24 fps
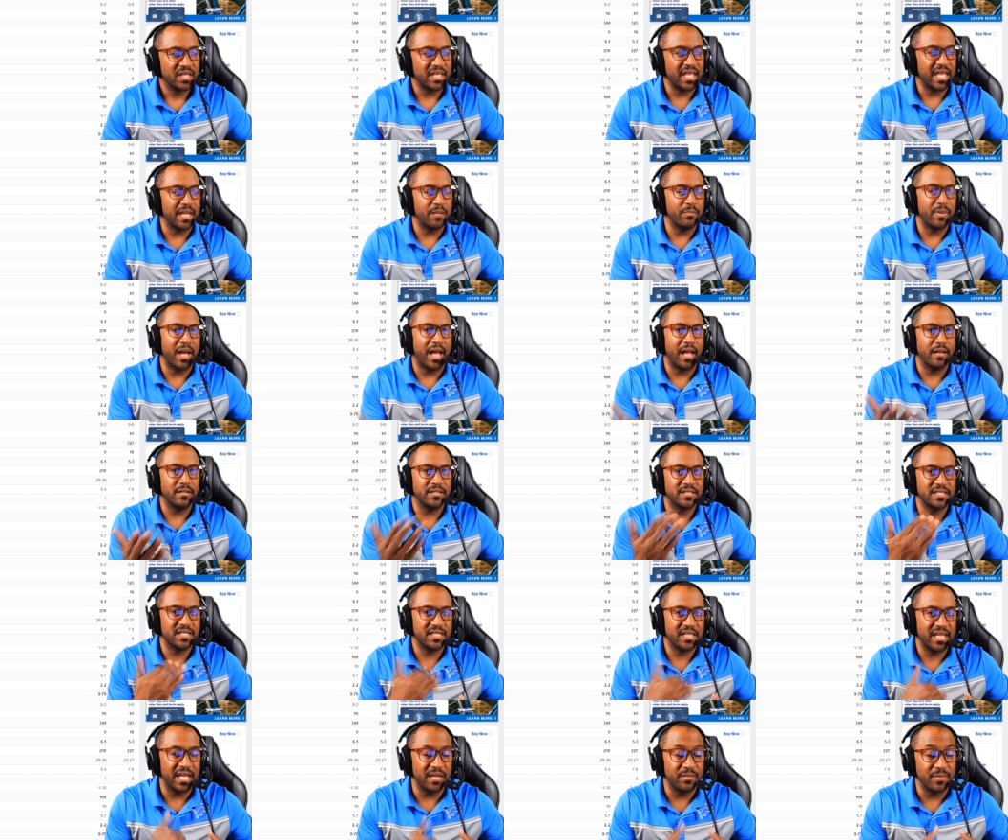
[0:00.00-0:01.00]
came, by,
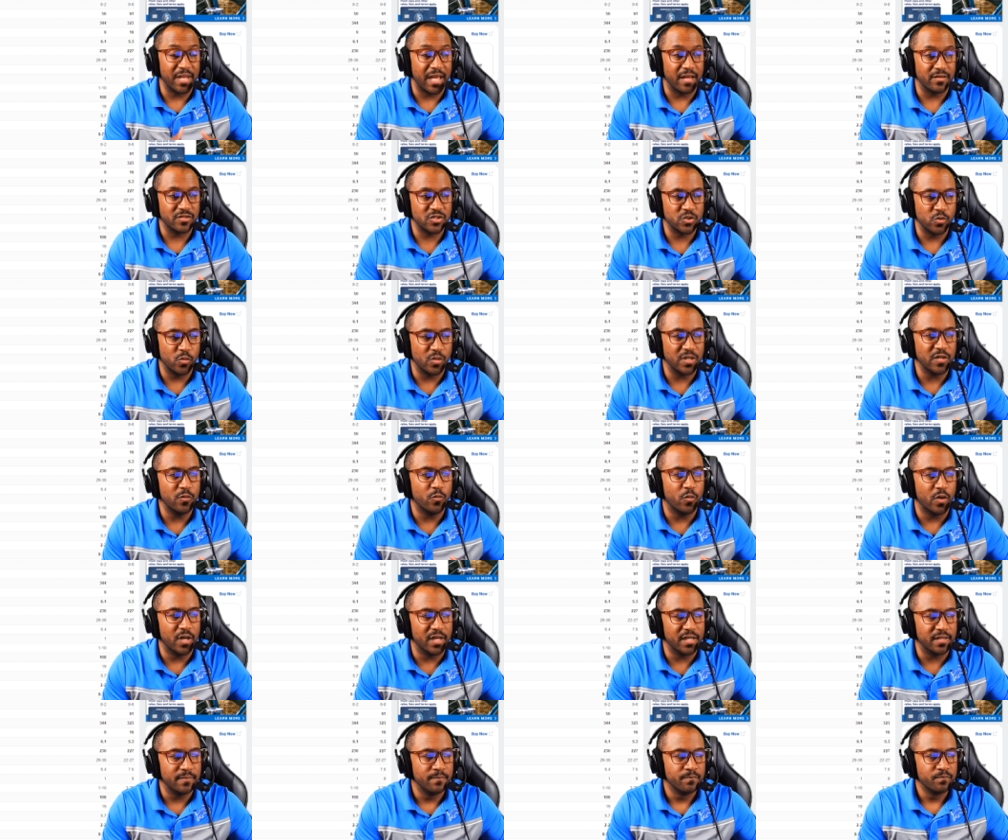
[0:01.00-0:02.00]
came down
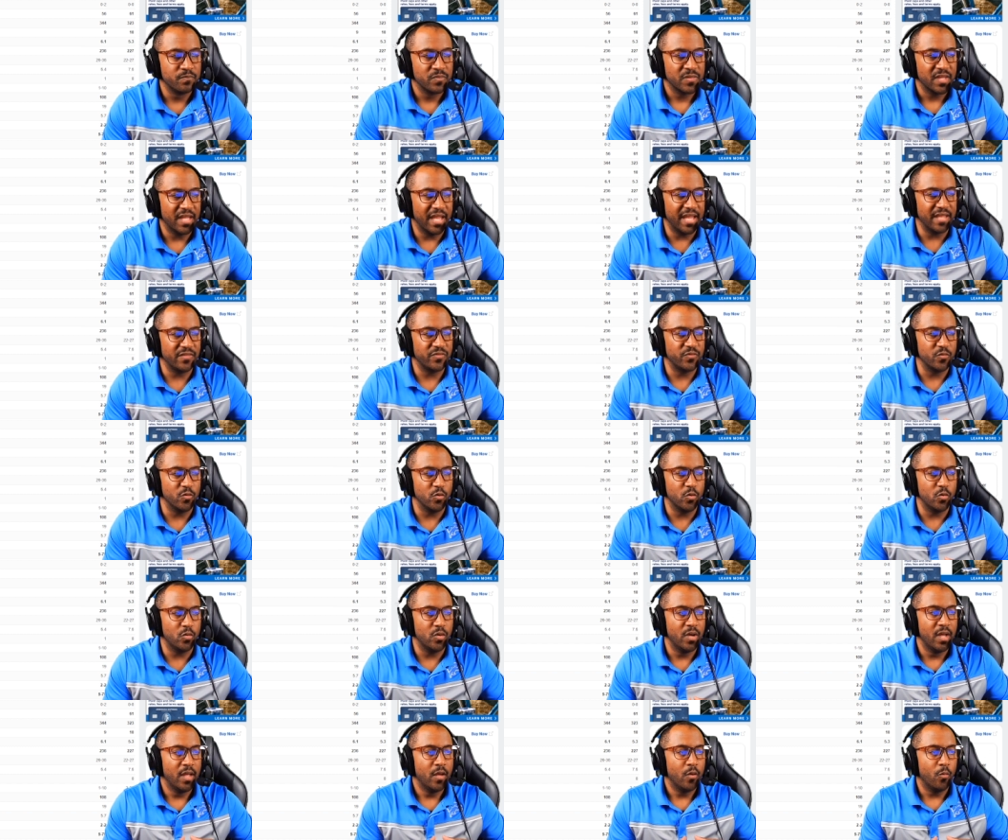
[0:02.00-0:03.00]
21 and
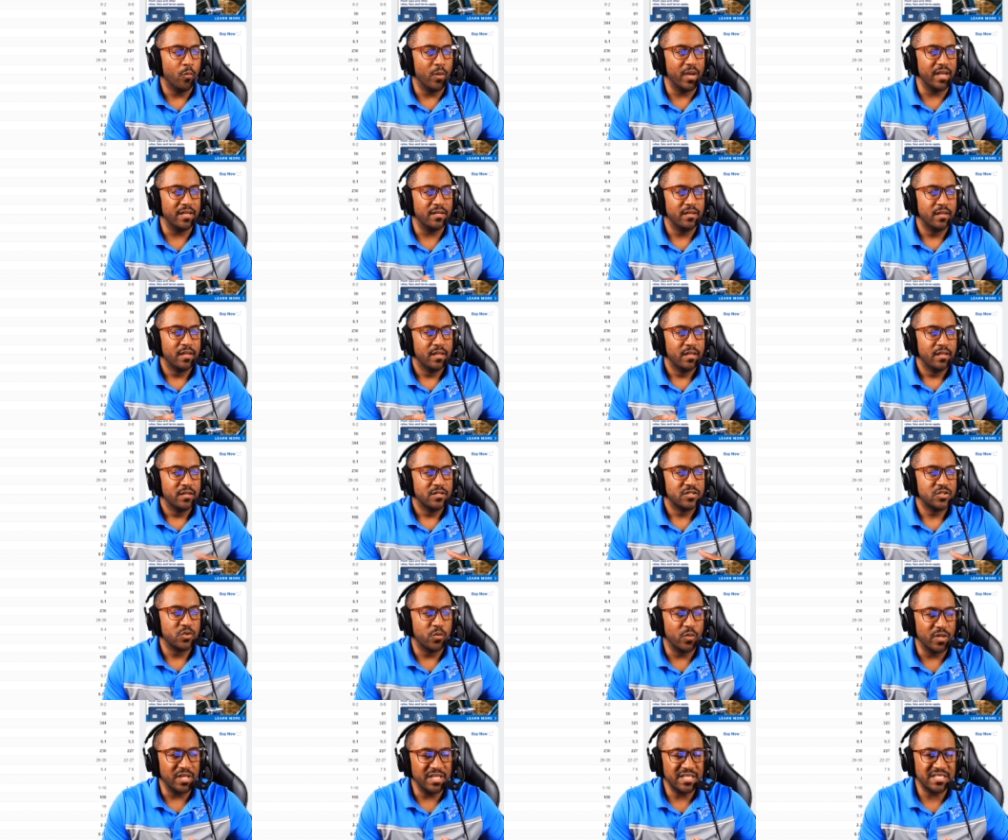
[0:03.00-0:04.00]
threw, went
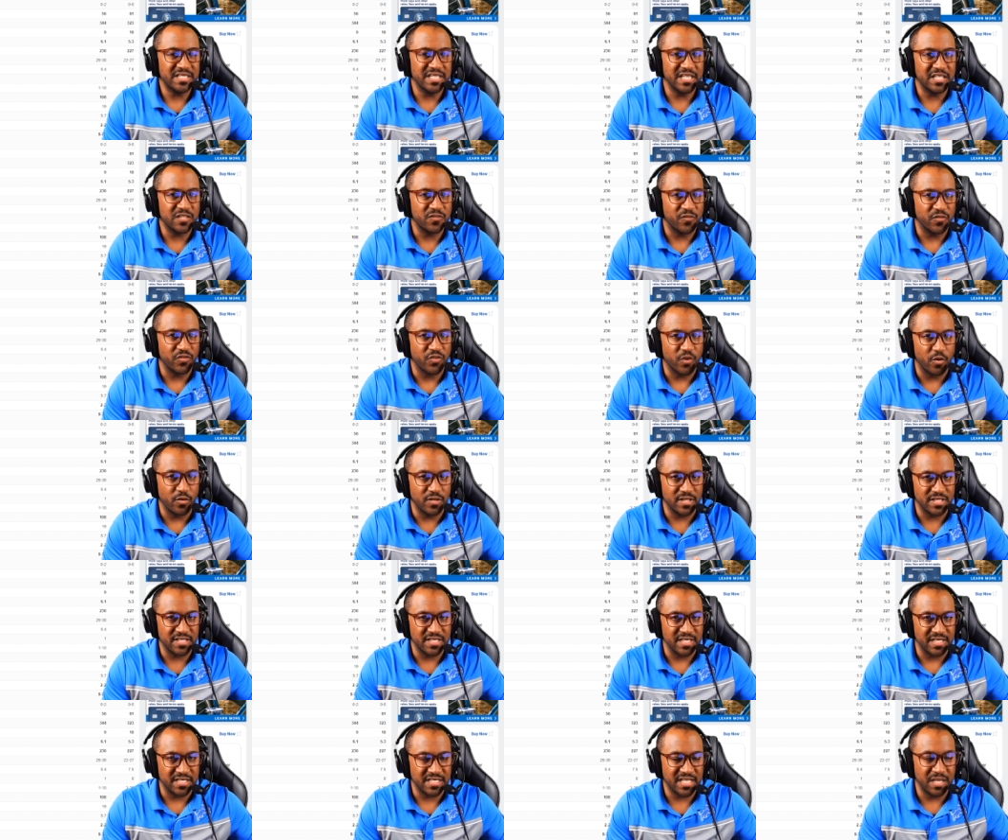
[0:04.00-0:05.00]
26 for
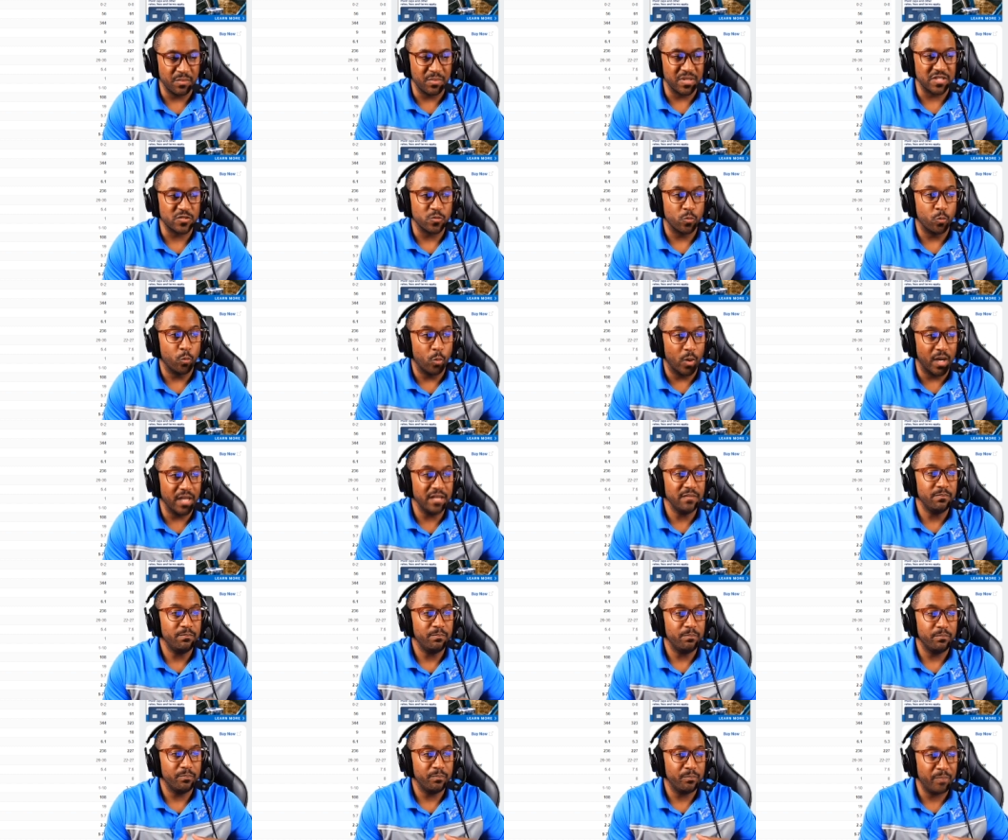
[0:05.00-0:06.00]
36. He missed
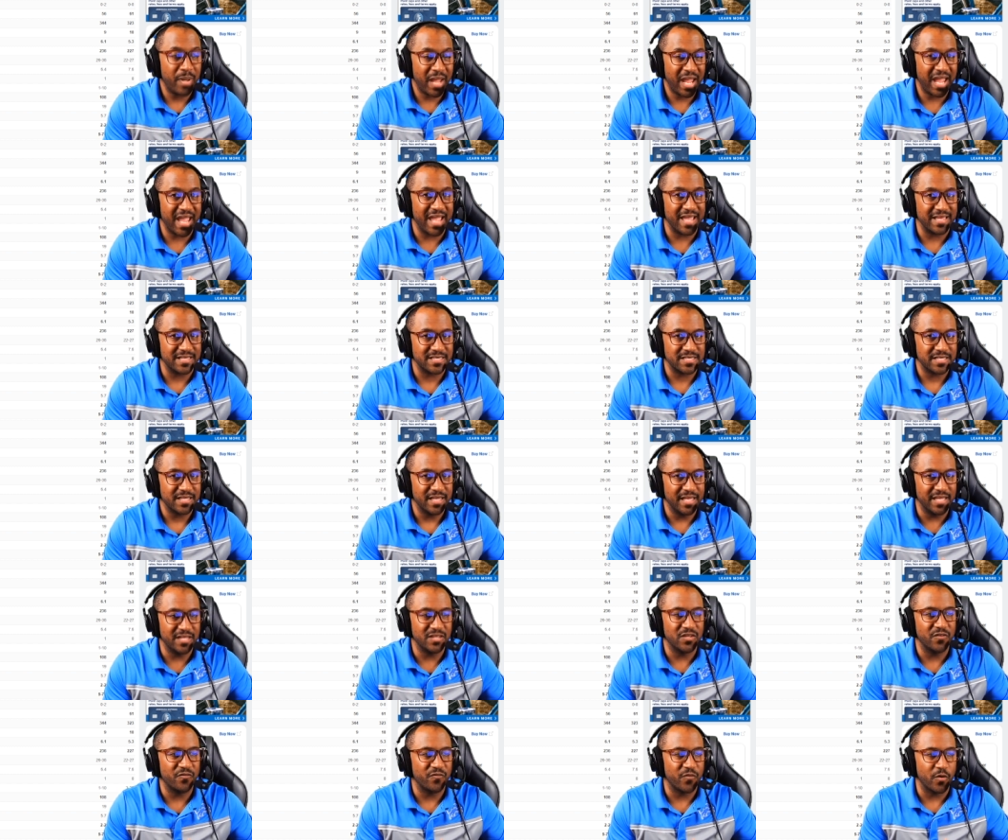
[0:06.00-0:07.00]
one pass
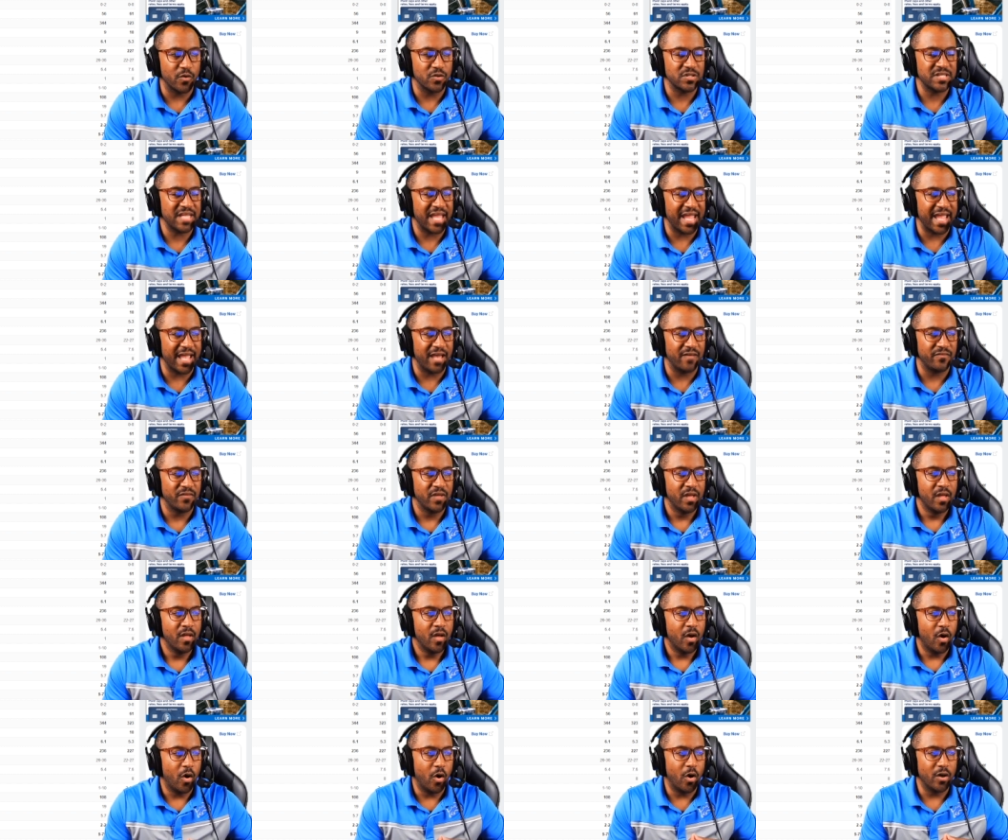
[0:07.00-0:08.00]
in the first half
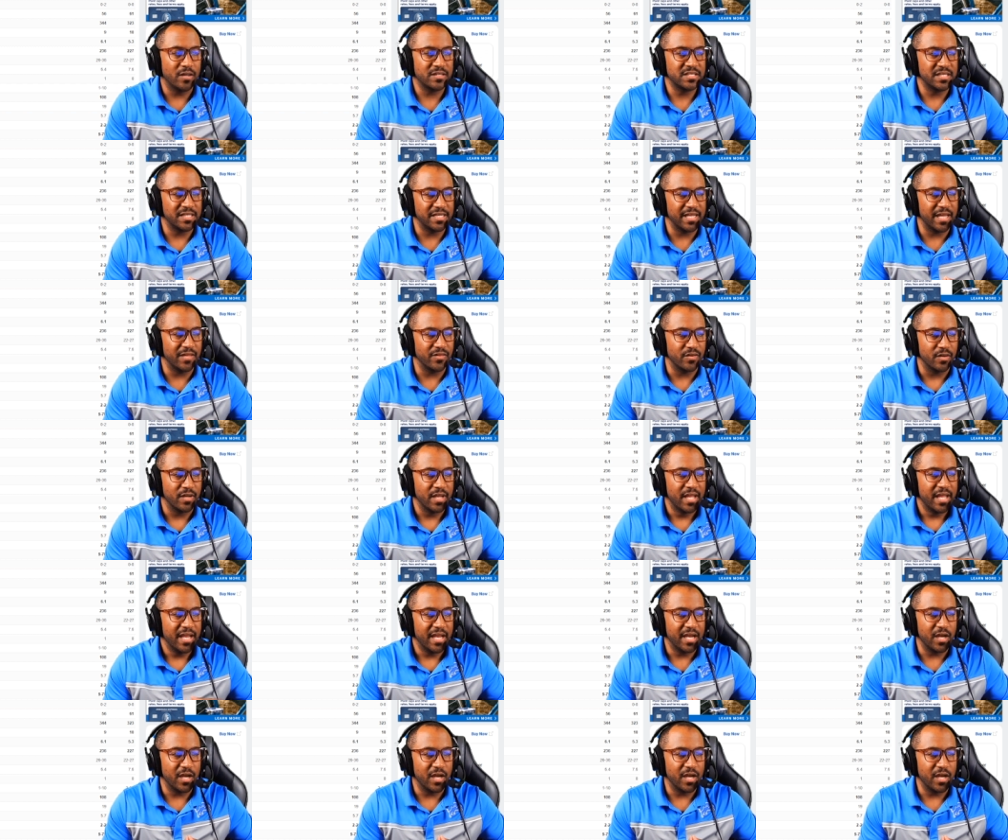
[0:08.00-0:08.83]
altogether.